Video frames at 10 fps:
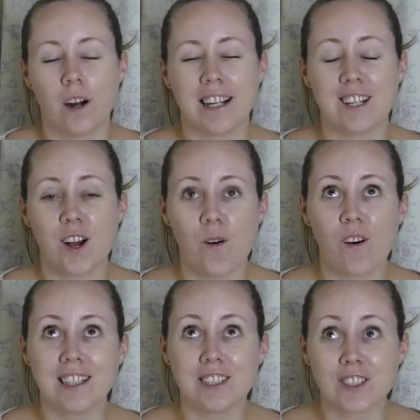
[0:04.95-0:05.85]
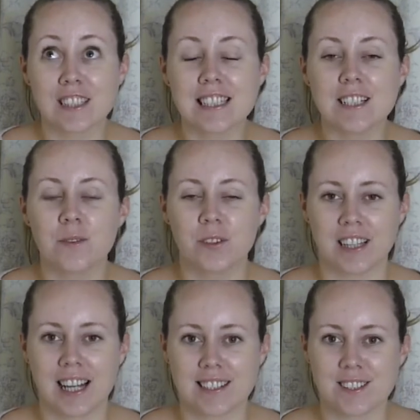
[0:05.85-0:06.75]
I know I just did one
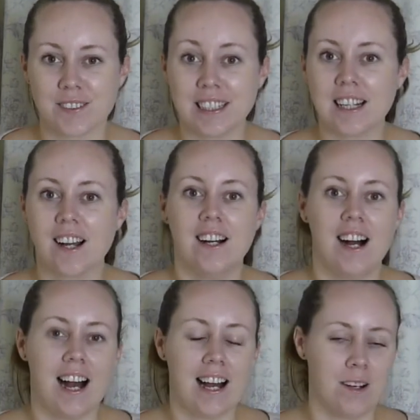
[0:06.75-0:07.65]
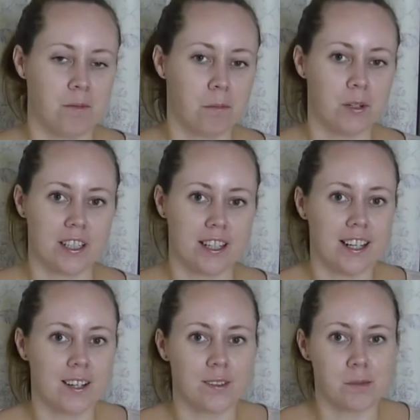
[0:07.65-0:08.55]
last week, but
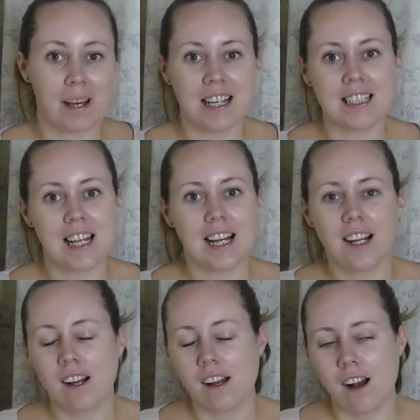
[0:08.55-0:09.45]
it was payday.